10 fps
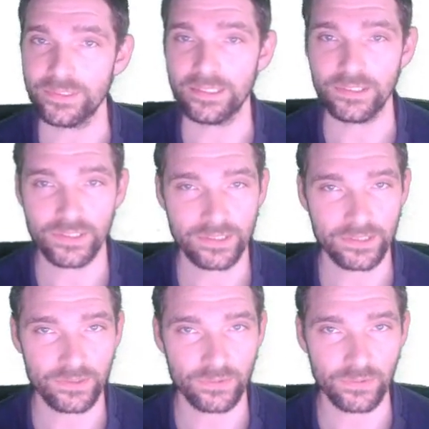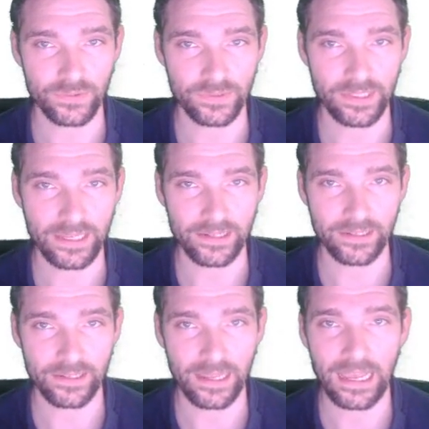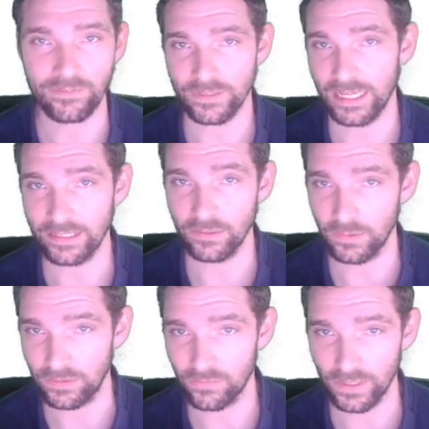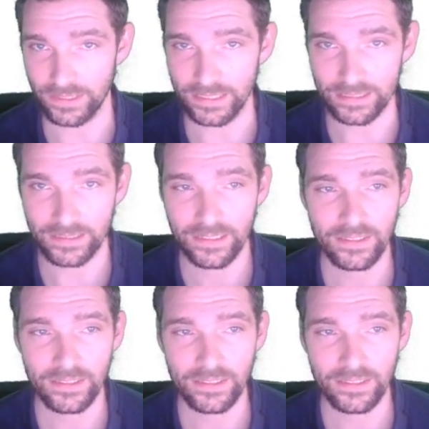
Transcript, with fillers: than just the schools that have Title I funding.